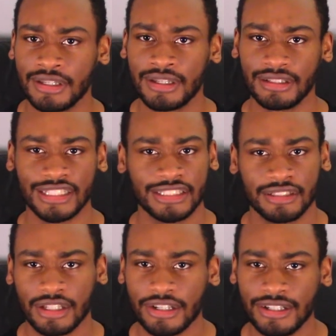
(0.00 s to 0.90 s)
Legend of
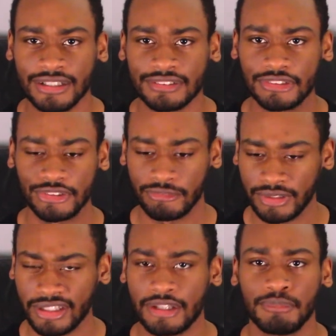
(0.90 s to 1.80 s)
the Guardians. It's a
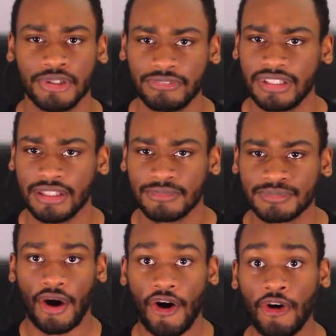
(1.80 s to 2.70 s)
really good movie.
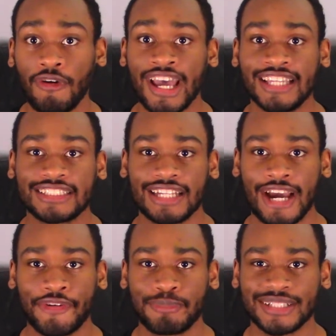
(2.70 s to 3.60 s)
Alright,
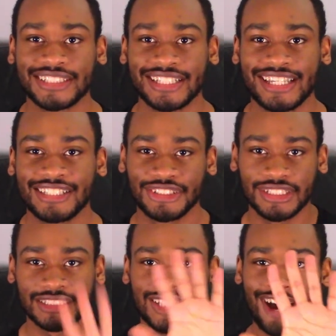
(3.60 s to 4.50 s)
now we're about to get into
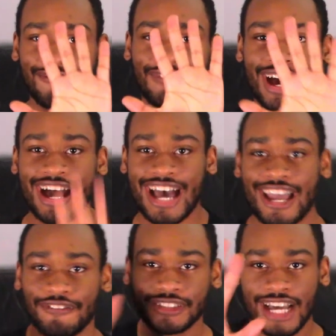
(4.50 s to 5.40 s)
the top
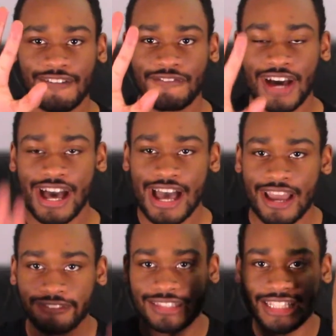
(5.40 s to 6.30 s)
5. Top
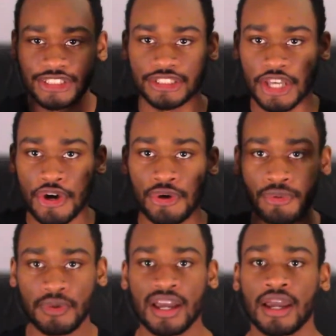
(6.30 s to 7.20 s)
5, let's
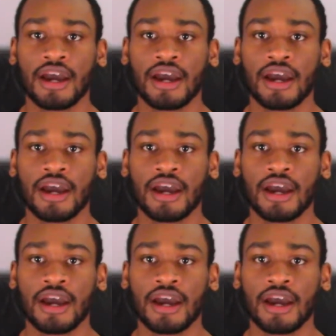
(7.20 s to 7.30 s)
go.